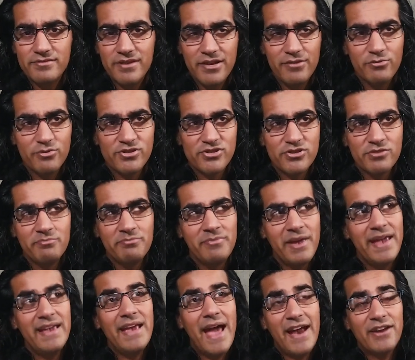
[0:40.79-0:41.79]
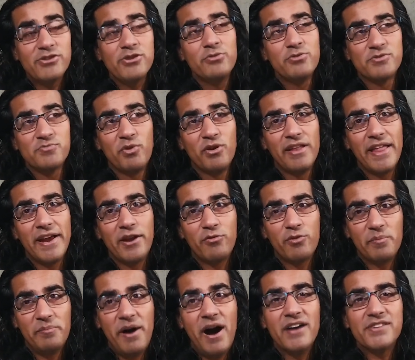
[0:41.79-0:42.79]
It was more like a
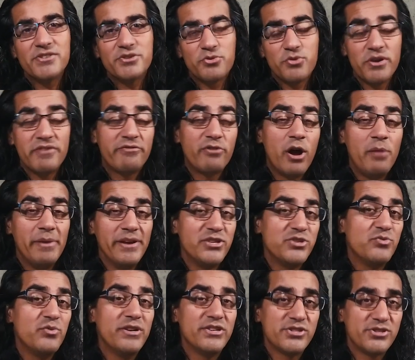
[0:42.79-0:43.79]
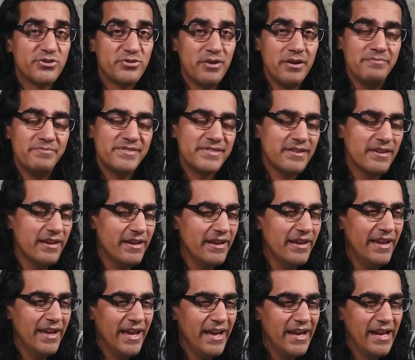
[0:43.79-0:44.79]
repository for all my Twitch streams,
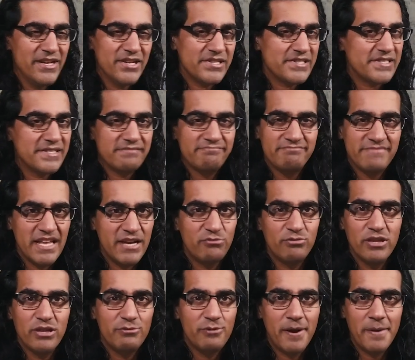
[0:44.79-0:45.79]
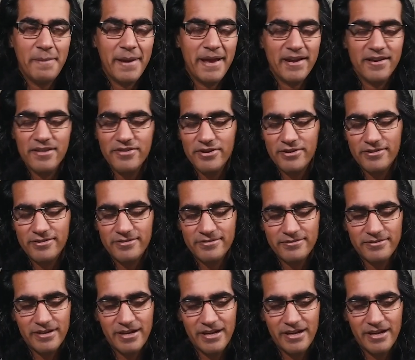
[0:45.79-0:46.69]
and I just didn't really want to make another